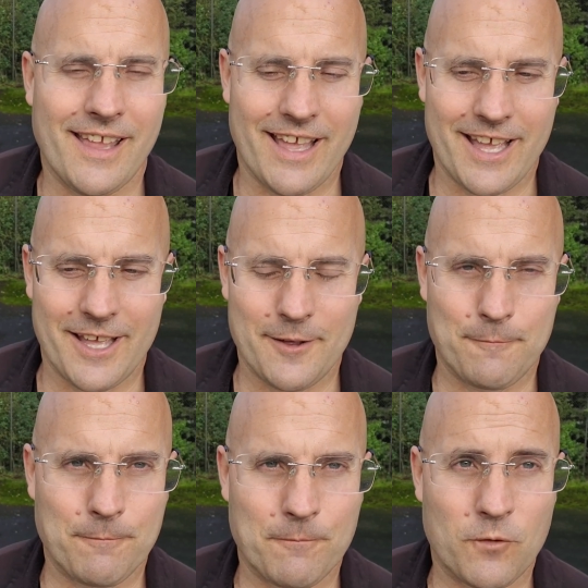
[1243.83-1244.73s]

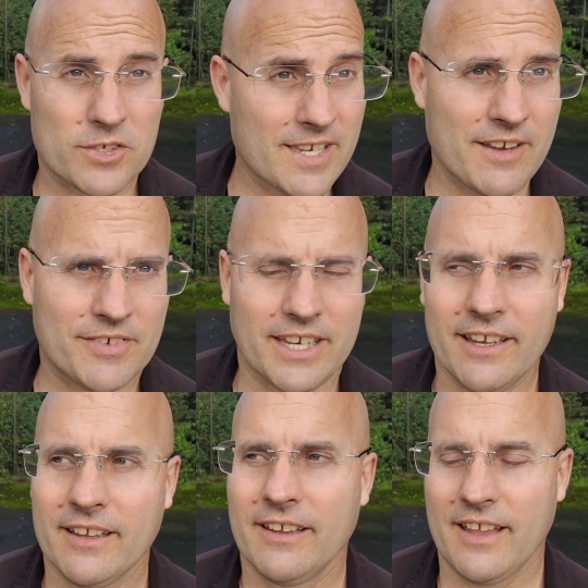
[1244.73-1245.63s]
for
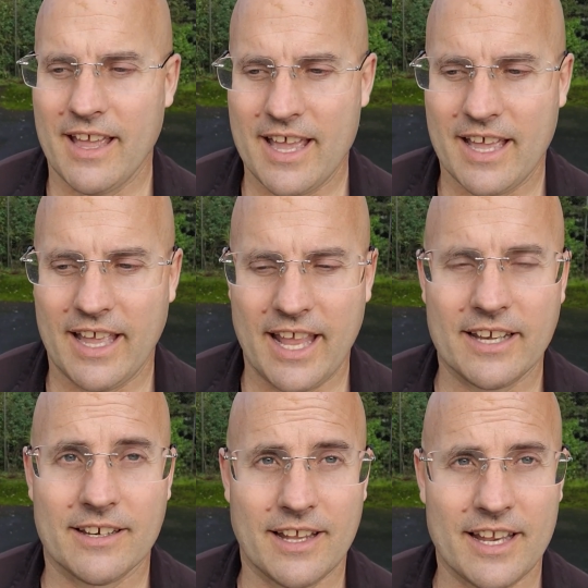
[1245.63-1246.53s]
safety,
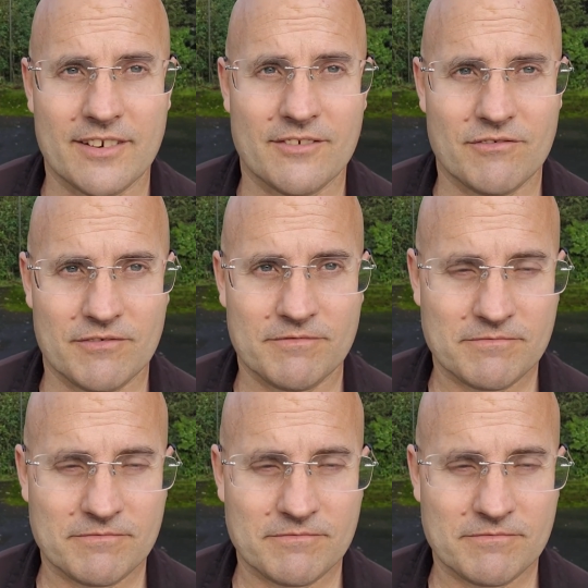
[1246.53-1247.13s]
and